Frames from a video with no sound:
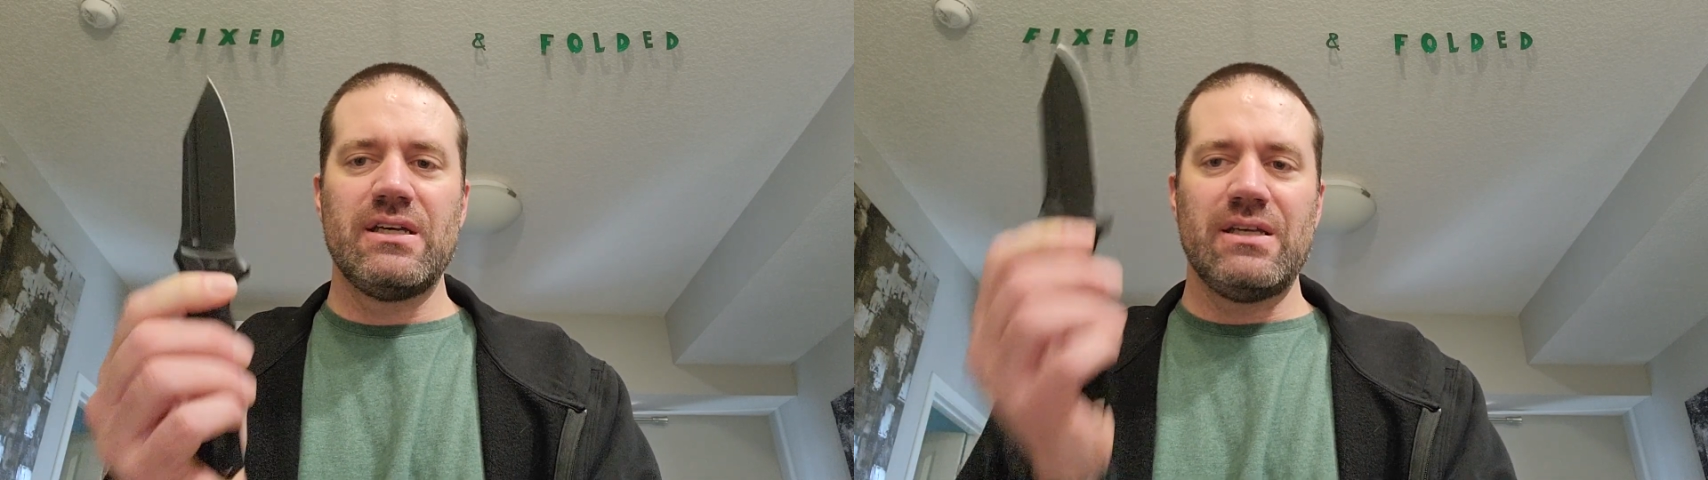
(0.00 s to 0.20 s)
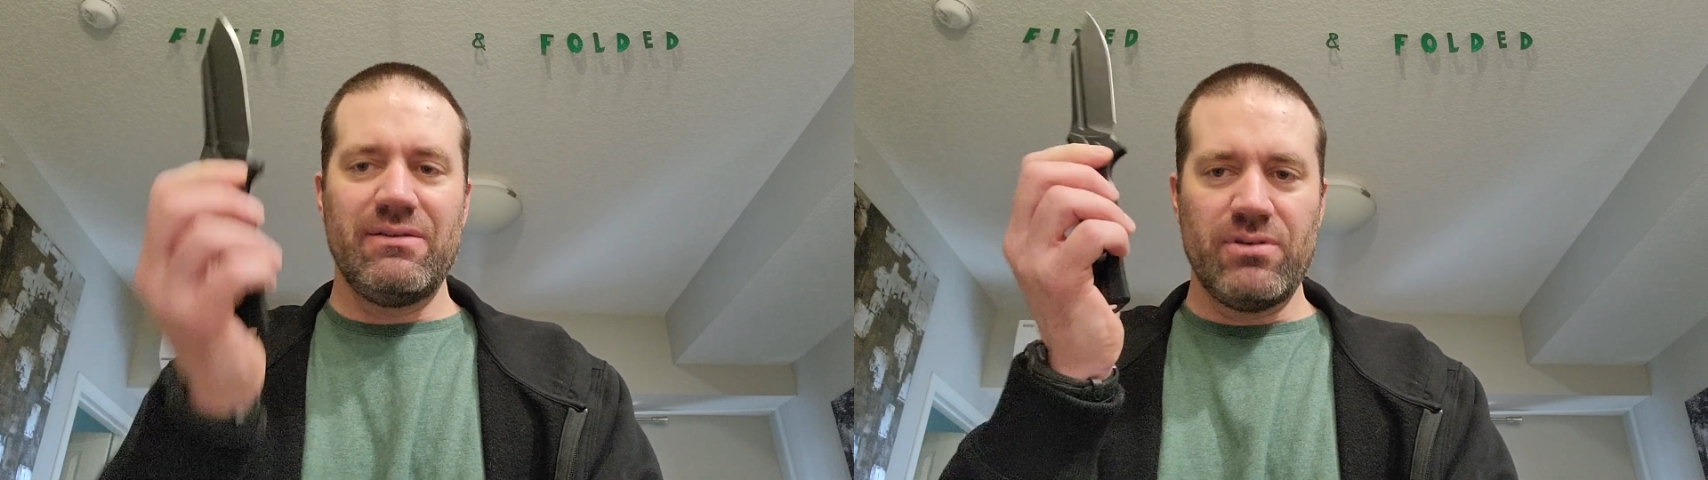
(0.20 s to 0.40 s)

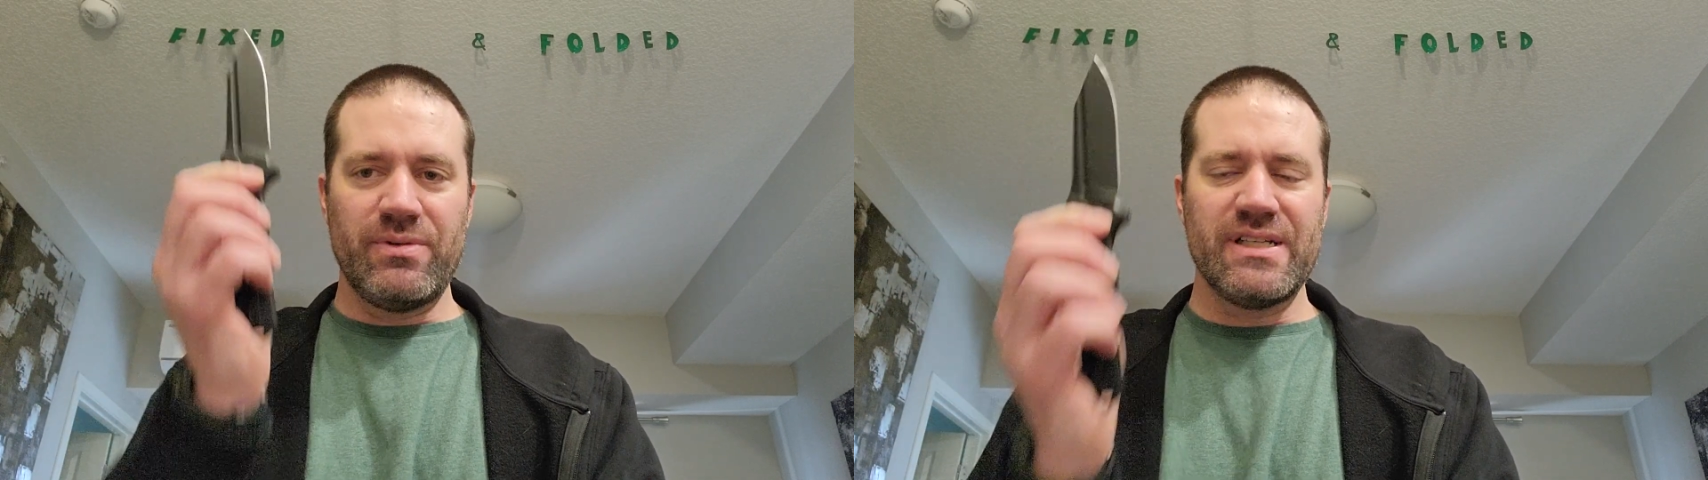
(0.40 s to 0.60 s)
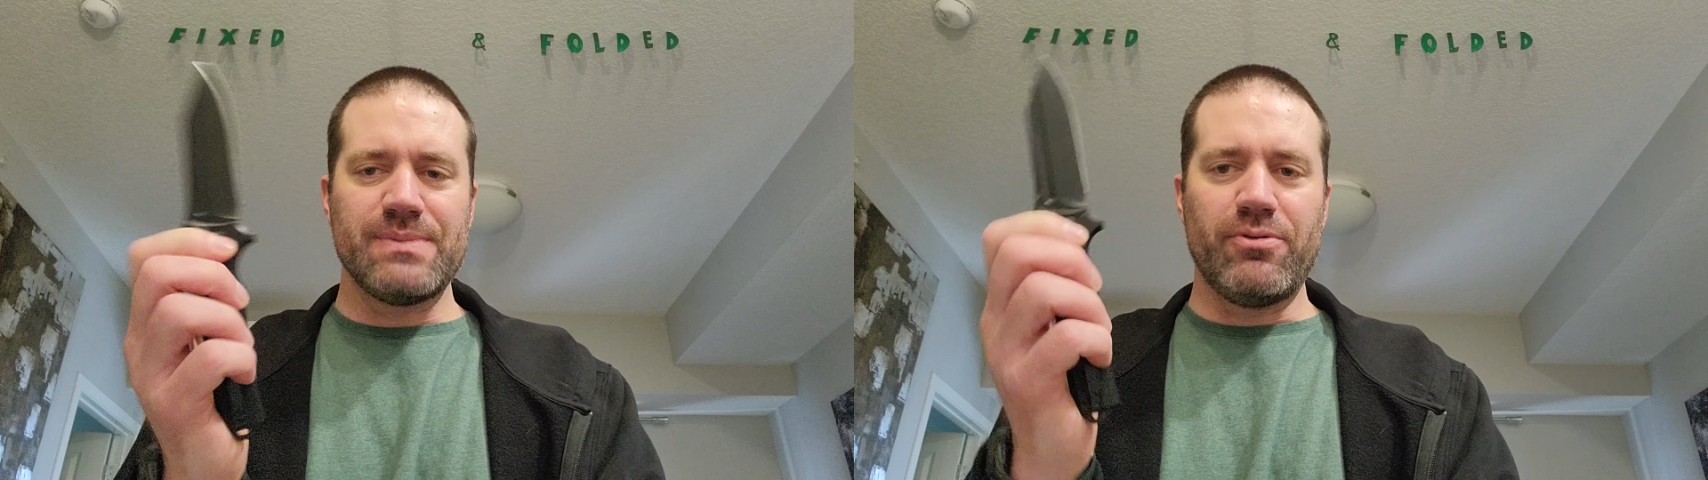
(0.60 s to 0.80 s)
even
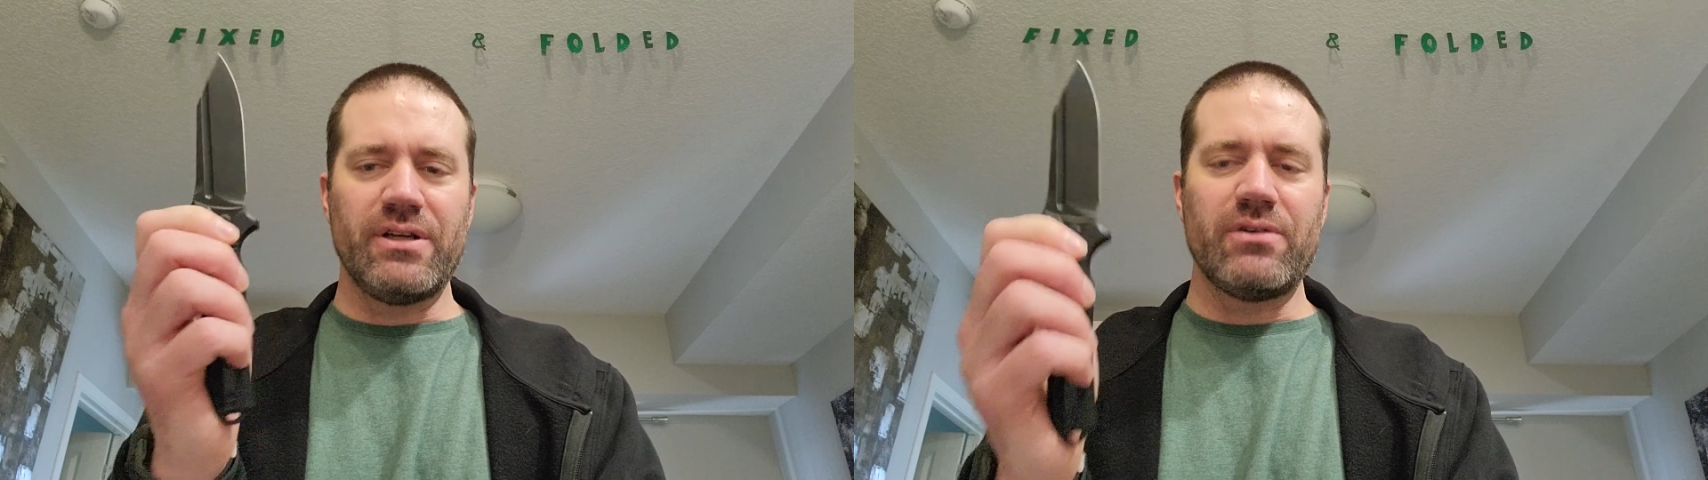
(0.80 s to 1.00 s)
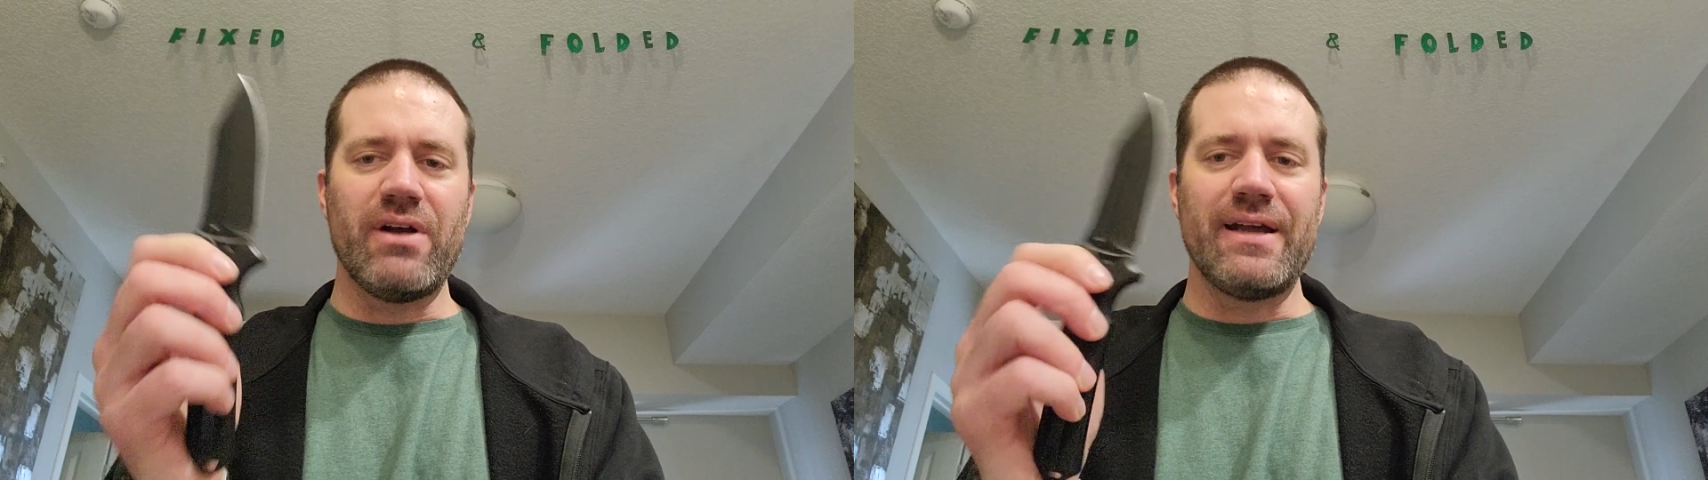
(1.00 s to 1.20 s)
when it's
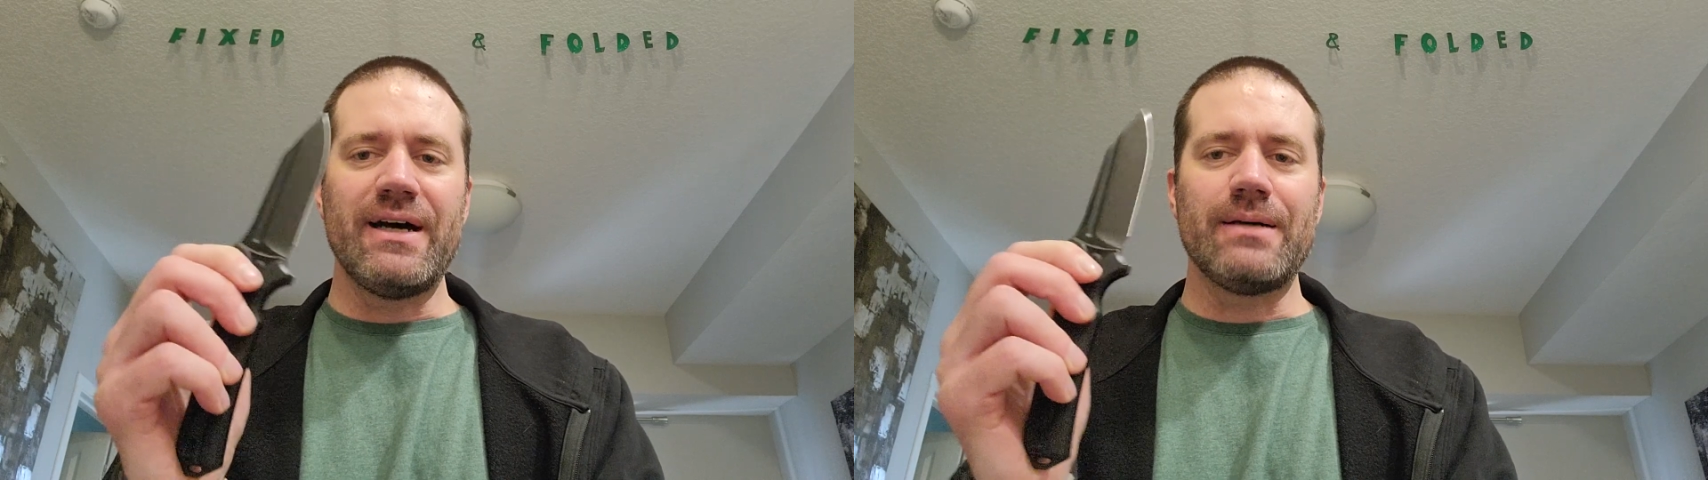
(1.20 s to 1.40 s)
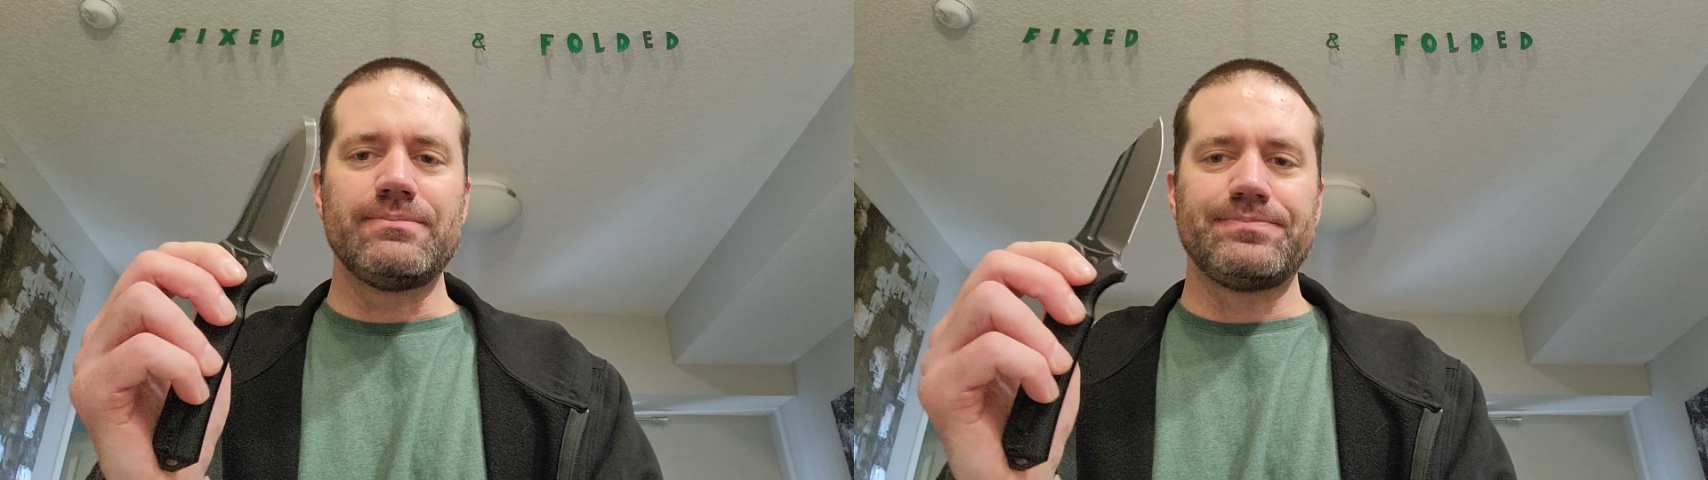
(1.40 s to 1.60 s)
pointed right
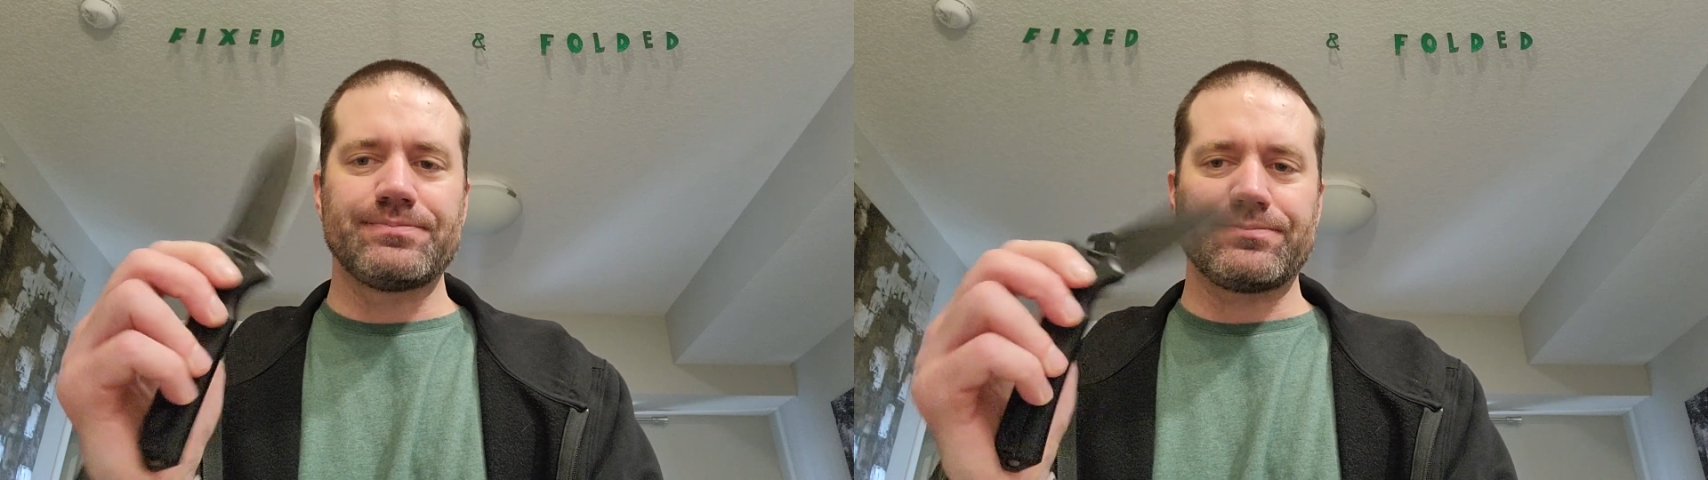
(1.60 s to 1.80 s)
up,